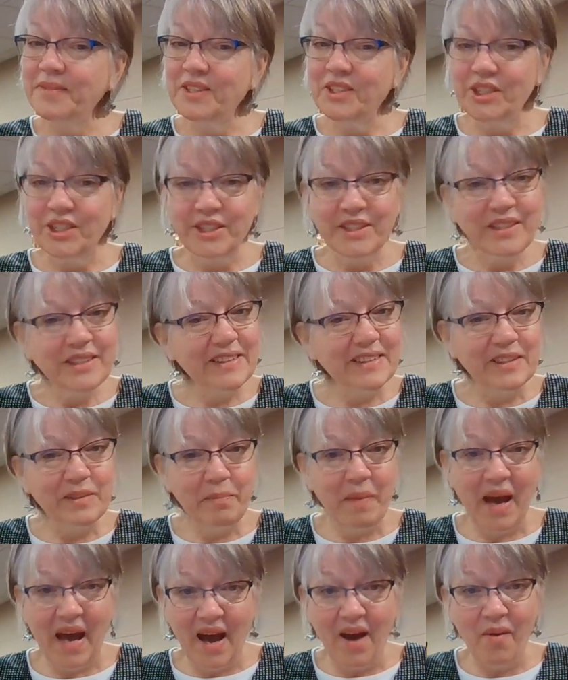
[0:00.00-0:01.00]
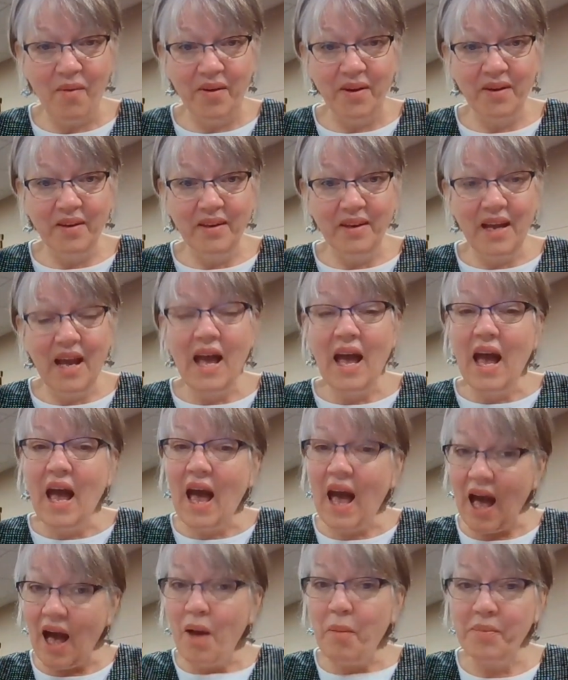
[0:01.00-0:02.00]
Jesus' power
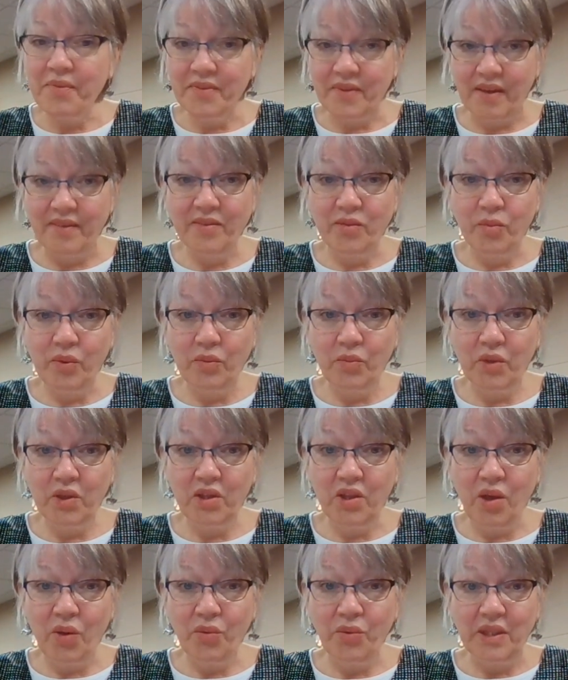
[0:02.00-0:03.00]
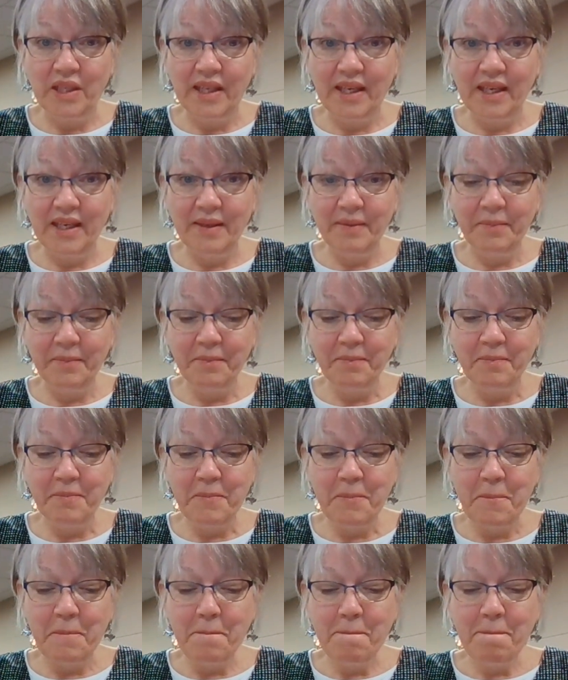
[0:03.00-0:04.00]
helps us when we're lonely.
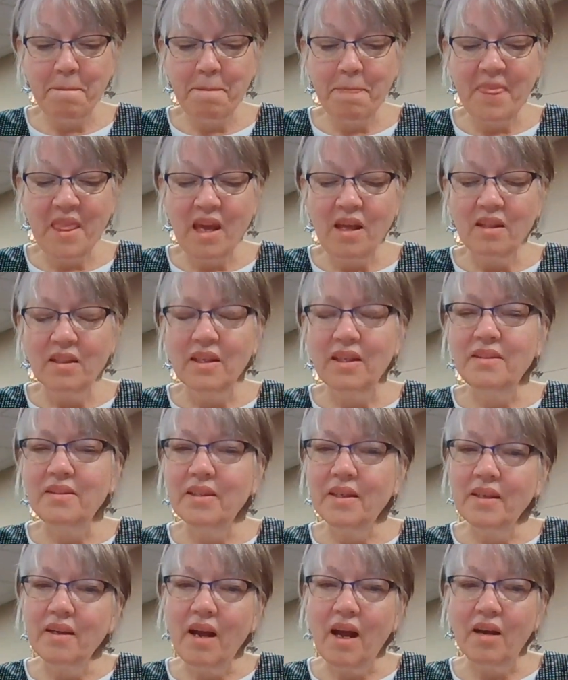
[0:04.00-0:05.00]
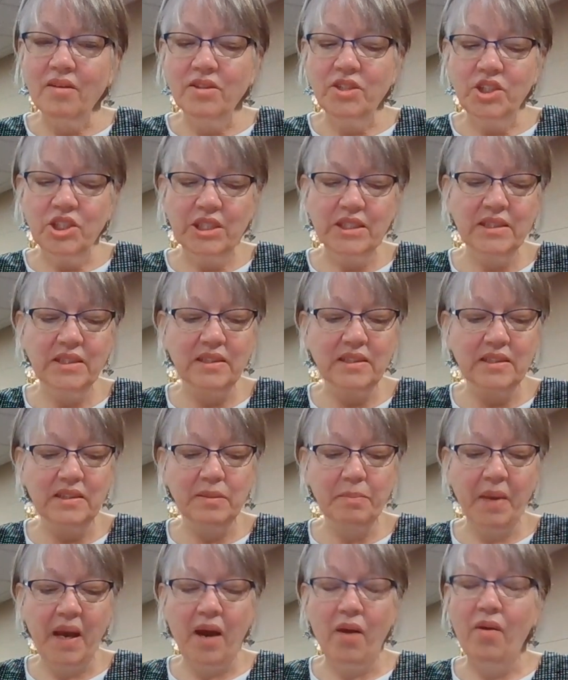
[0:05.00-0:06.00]
Let's hear how Jesus'
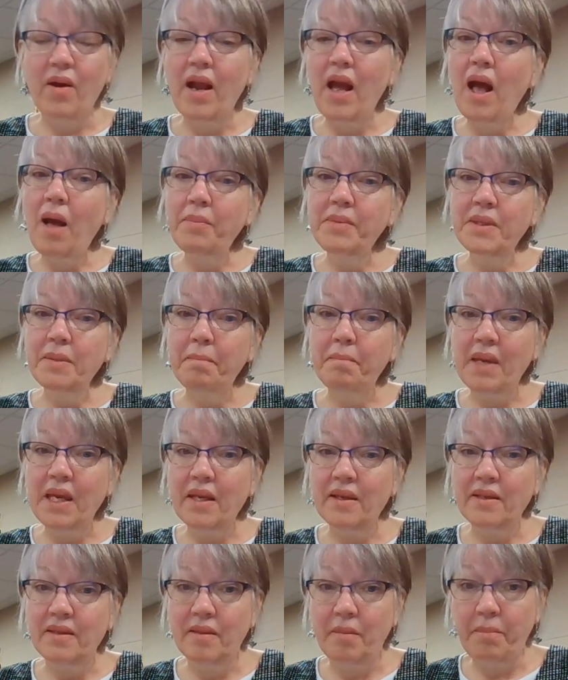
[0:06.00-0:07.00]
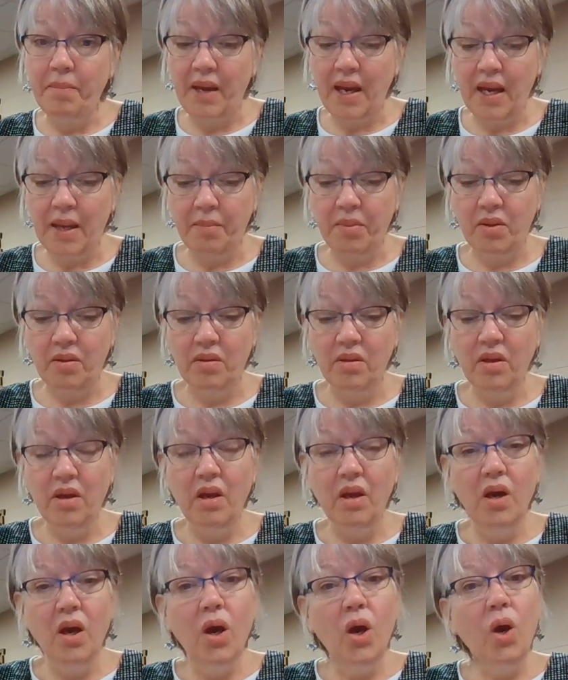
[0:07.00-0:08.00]
power helped a man in the Bible
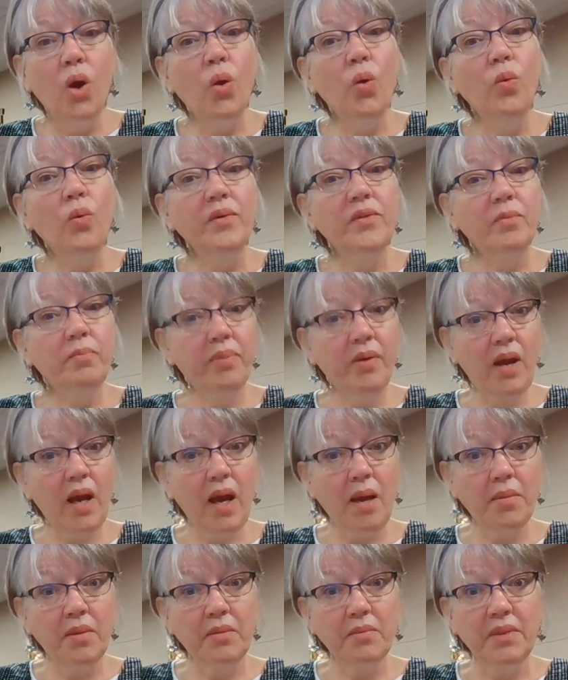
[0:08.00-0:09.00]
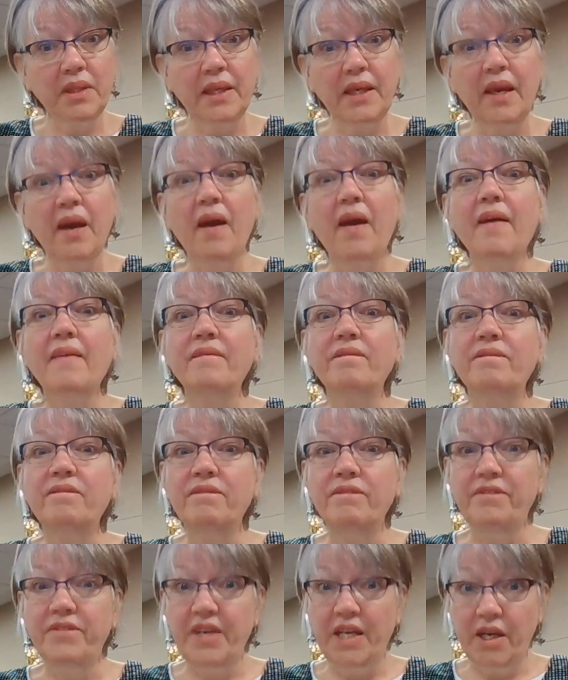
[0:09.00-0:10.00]
who was probably
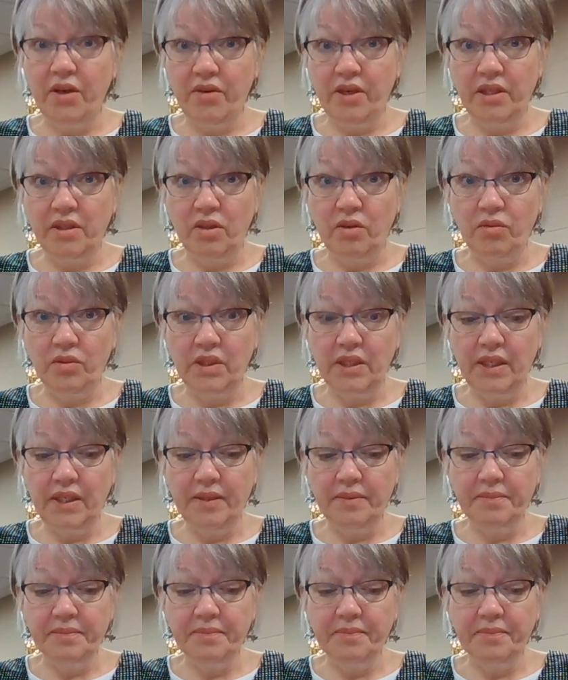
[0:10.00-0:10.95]
very lonely.